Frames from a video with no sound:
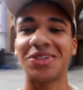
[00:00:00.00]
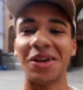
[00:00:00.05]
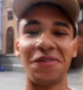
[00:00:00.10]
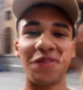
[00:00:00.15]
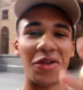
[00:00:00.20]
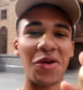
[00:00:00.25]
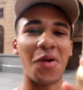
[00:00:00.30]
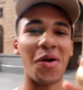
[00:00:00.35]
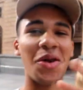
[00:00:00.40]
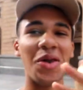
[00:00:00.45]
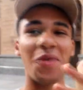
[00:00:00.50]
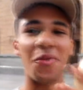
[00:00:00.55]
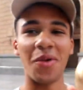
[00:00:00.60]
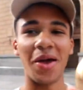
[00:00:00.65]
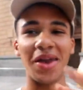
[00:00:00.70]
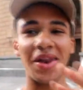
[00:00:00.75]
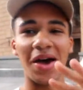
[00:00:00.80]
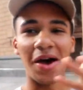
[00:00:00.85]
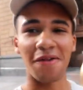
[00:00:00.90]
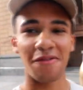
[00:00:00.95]
So if you want to
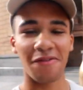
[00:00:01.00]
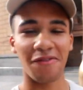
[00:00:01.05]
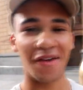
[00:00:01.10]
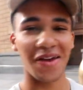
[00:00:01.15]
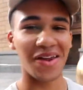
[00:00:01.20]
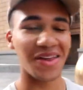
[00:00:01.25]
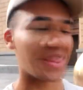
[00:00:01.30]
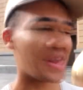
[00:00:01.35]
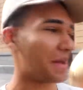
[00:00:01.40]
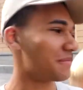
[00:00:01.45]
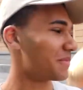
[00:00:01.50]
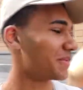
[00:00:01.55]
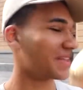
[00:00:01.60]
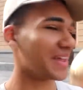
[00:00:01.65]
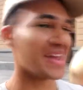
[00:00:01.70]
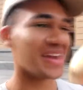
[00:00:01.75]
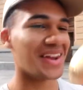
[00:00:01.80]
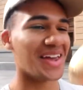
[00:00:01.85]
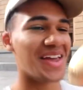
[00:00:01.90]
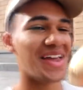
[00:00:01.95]
win a free
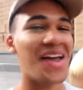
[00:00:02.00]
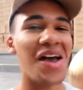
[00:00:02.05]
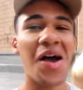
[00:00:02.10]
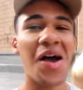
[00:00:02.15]
Lamborghini,